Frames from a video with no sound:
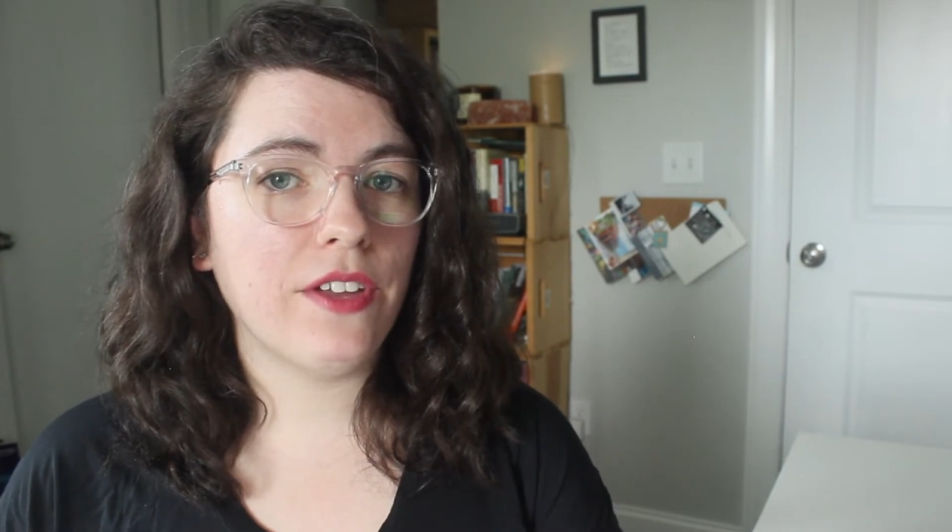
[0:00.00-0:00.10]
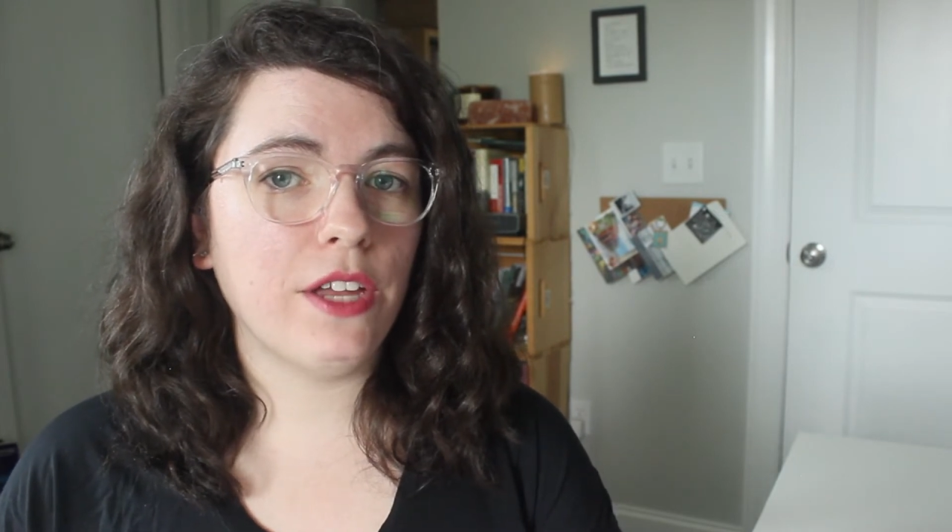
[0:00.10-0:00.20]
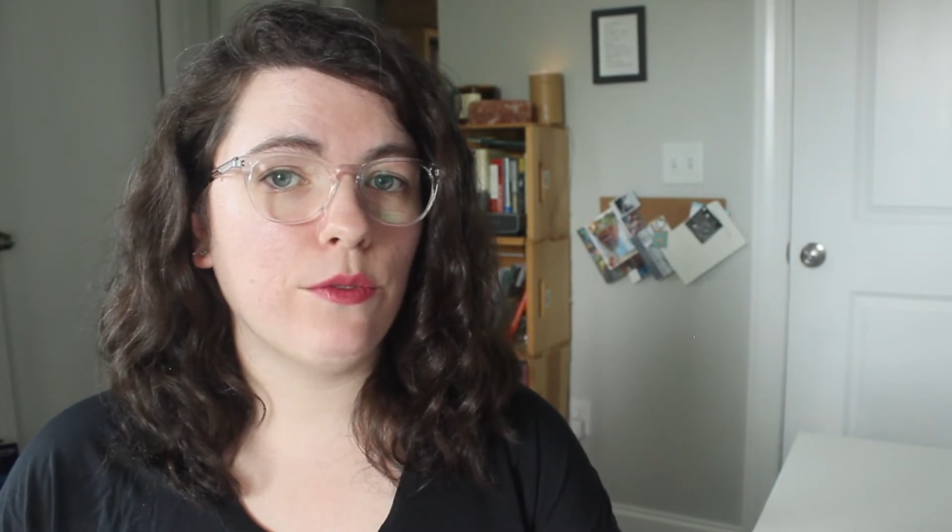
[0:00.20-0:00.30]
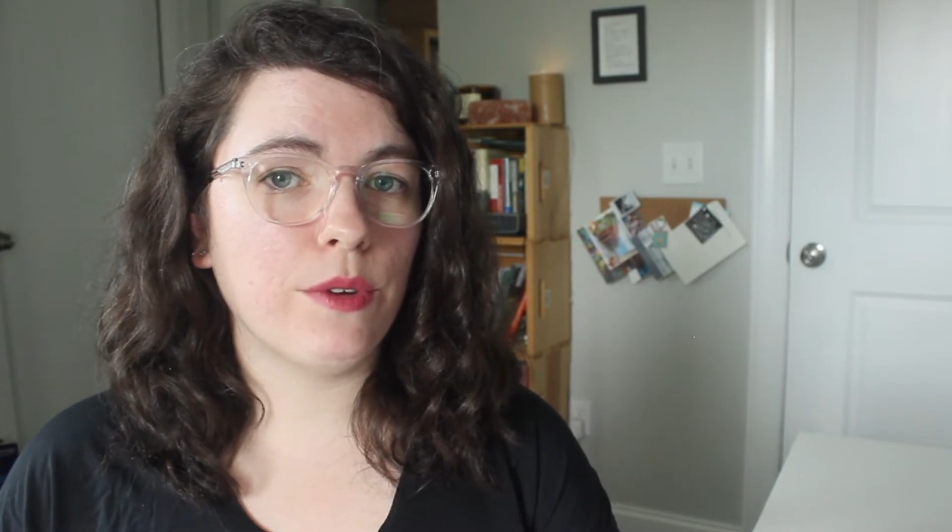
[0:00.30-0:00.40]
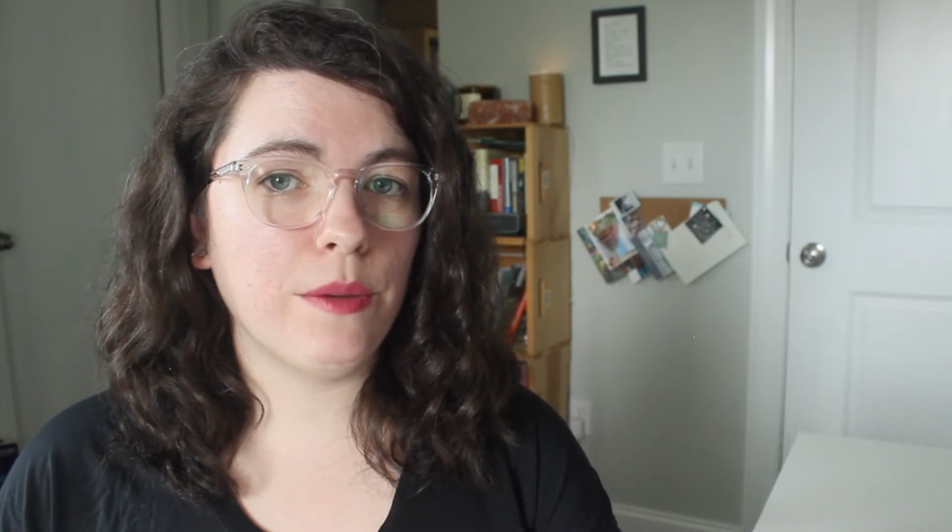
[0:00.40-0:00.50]

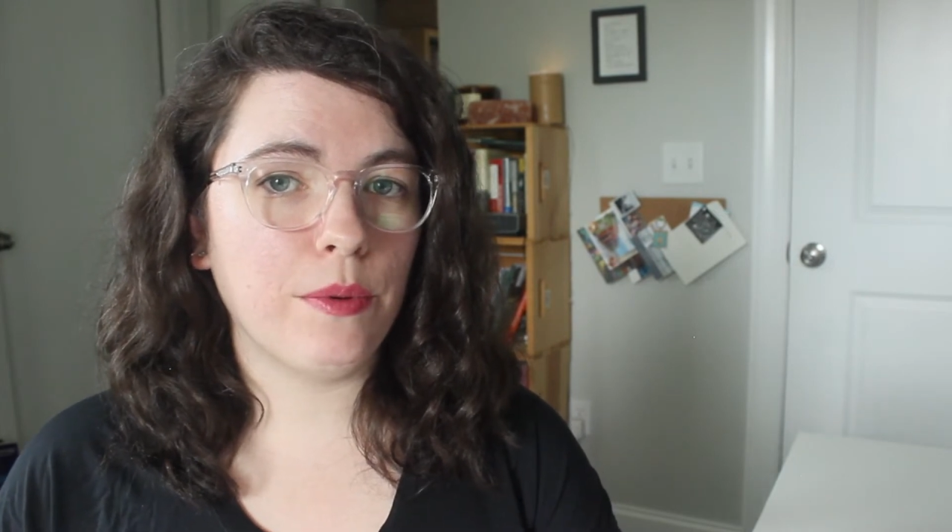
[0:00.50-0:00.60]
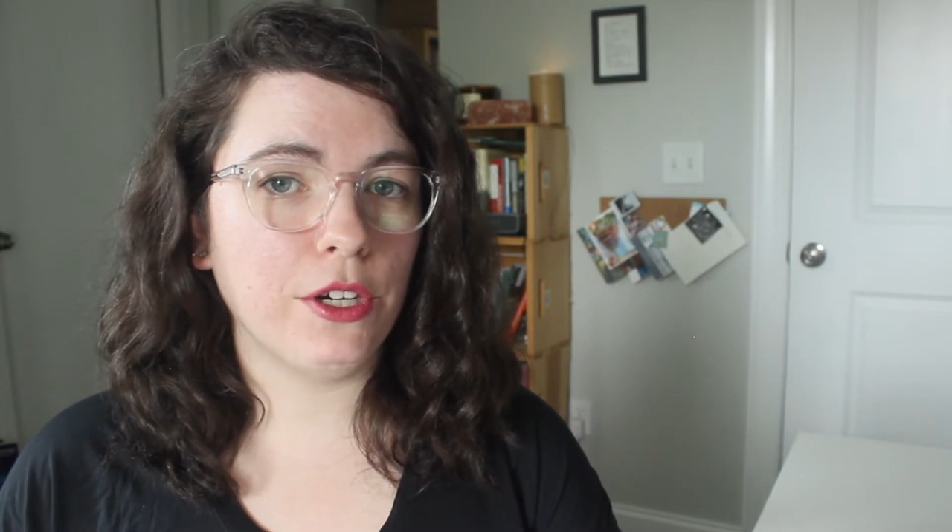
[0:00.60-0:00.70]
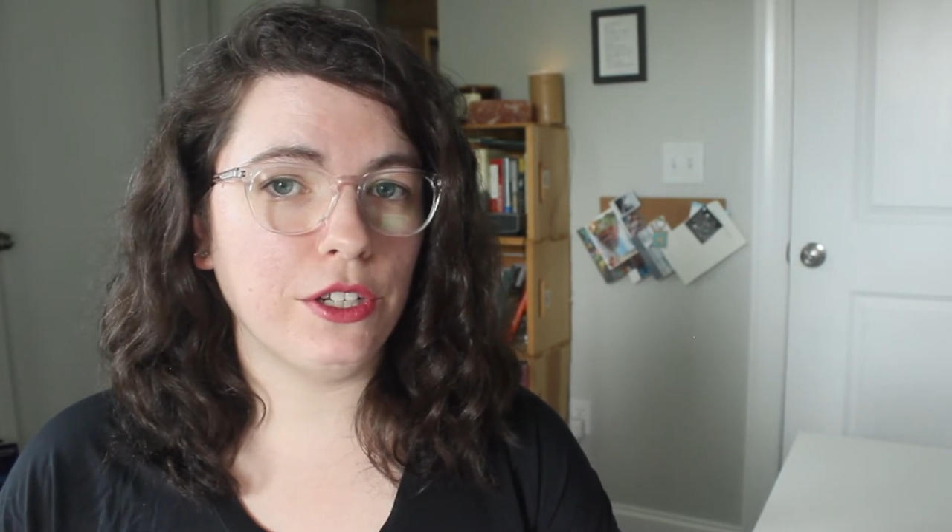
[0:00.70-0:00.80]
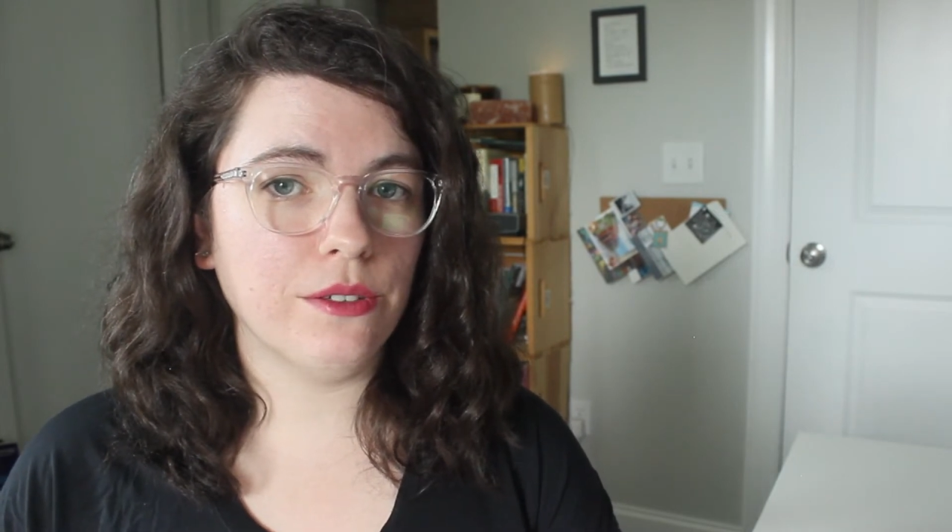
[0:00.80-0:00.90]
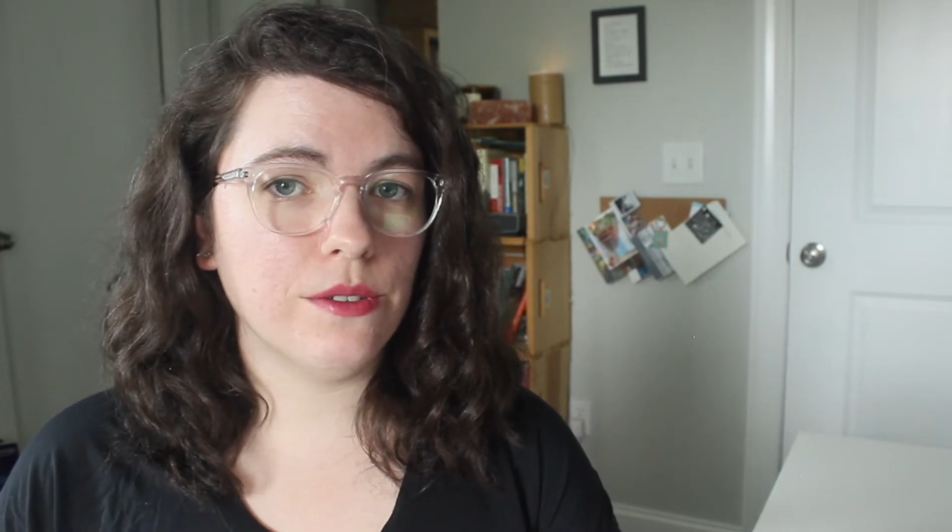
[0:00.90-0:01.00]
and
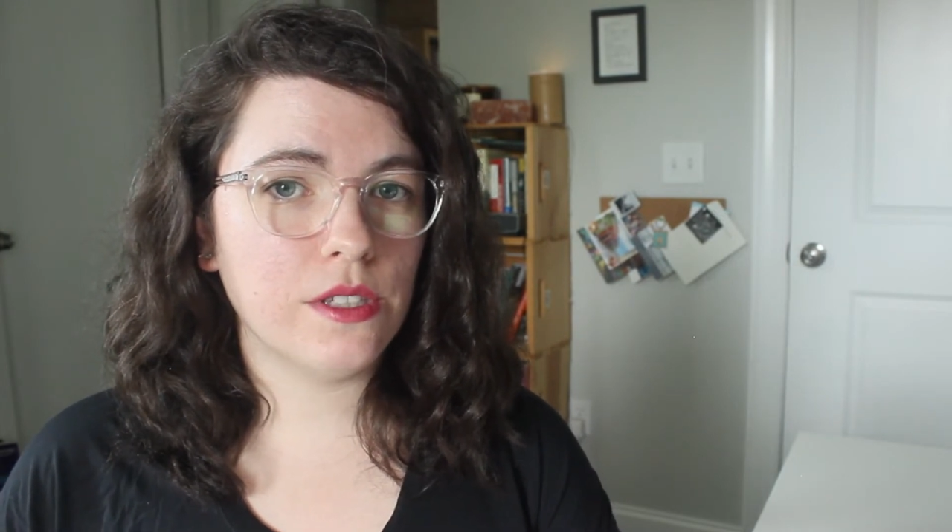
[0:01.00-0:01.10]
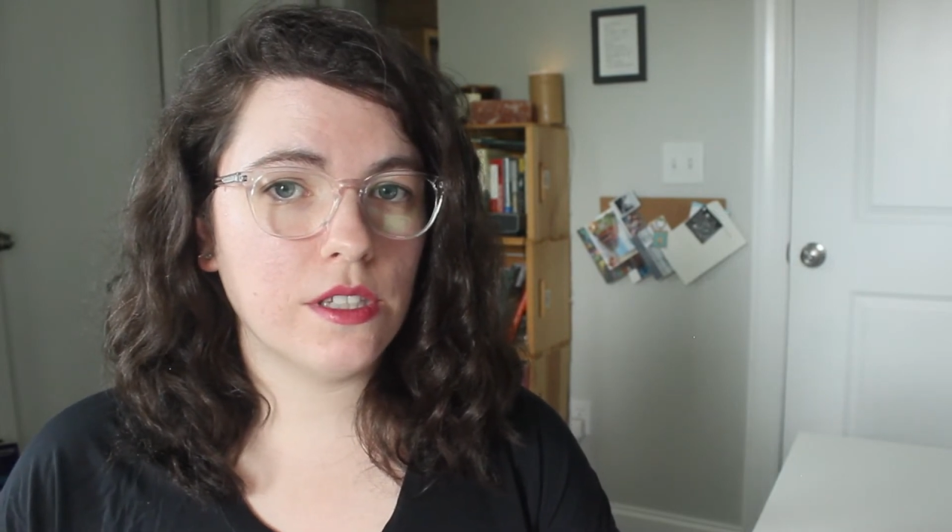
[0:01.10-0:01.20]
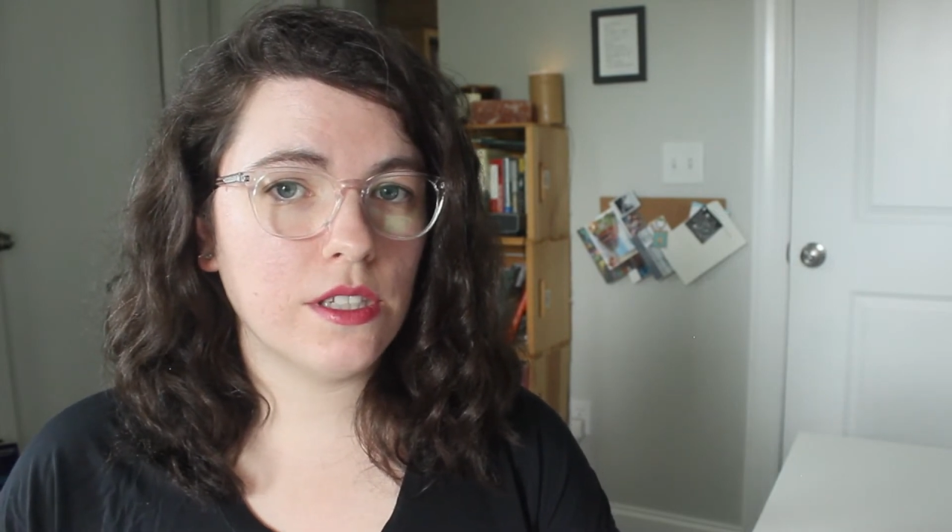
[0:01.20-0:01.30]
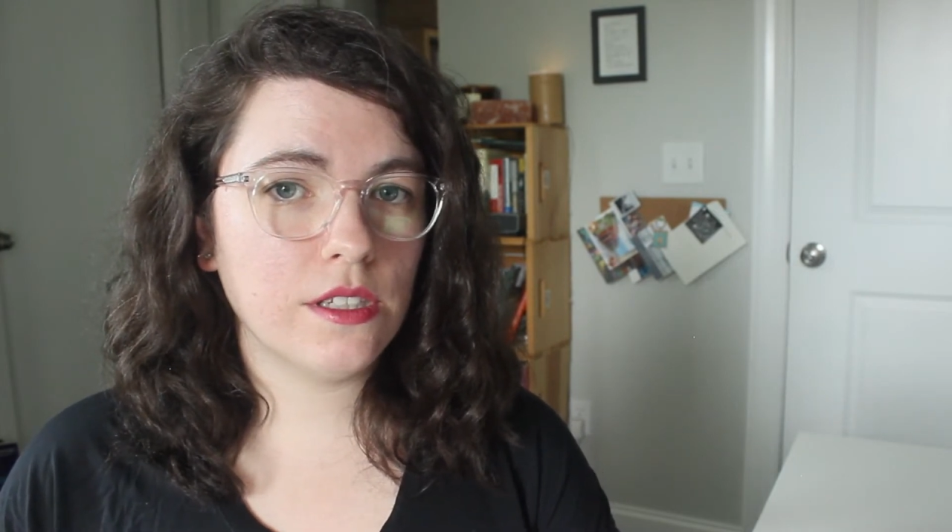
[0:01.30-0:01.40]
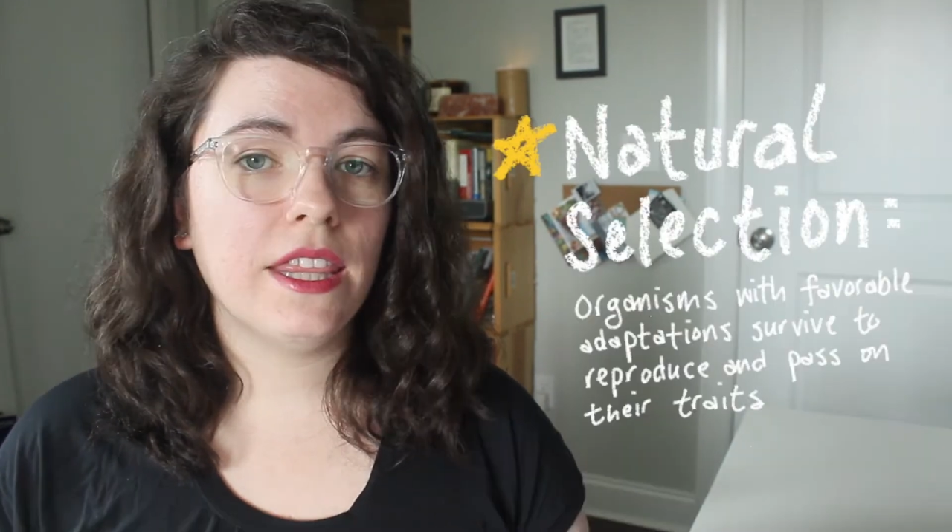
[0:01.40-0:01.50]
reproduce.